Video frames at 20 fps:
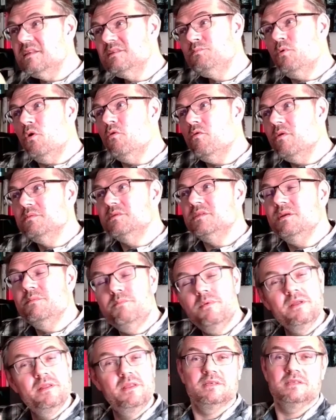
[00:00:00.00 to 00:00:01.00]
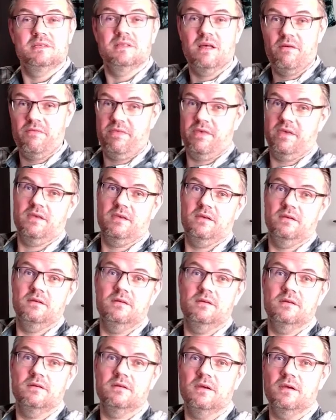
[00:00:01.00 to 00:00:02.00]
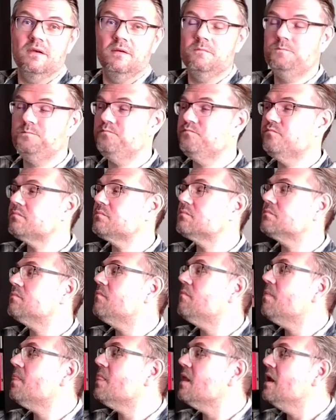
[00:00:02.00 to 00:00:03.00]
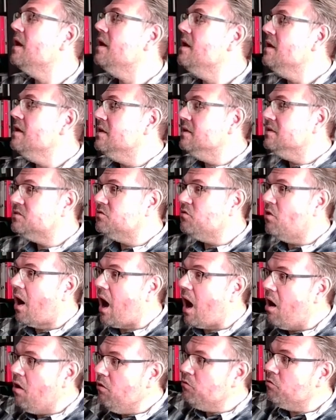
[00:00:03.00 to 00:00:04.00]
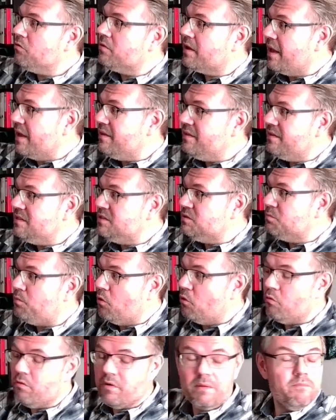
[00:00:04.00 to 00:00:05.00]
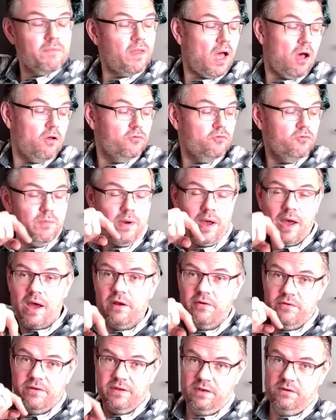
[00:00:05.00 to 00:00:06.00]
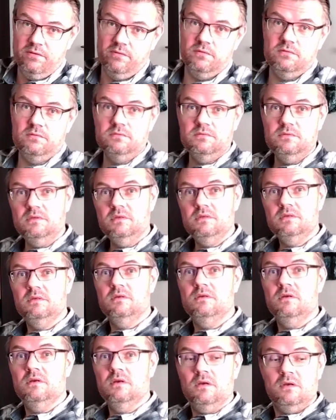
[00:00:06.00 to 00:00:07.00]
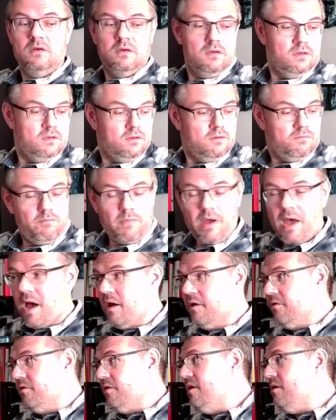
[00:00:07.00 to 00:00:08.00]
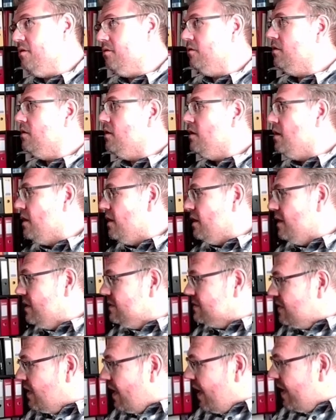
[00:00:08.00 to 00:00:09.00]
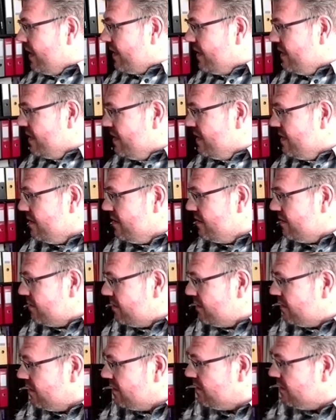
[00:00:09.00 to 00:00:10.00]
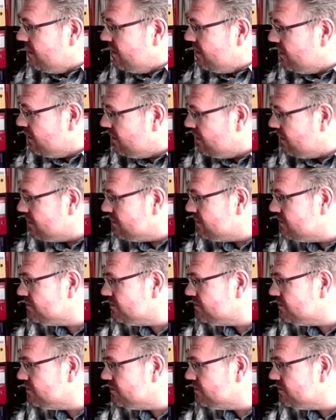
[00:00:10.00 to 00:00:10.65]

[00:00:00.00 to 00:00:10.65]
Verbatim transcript: program simply does nothing. Okay. So how to get this program now to my Arduino? Yeah? My Arduino is lying here. Yeah?